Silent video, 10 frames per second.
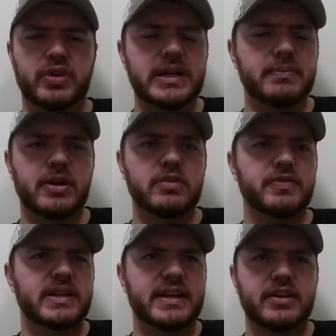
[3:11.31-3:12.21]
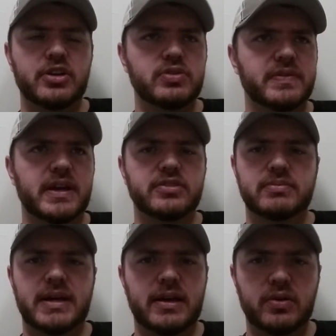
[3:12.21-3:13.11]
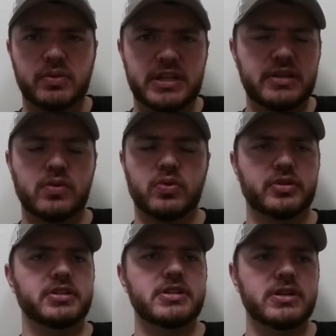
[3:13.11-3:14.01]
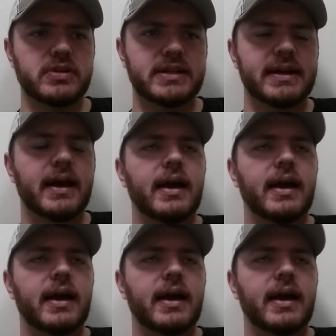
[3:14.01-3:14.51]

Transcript: ran perfect, had a hundred thousand mile Kia warranty on it.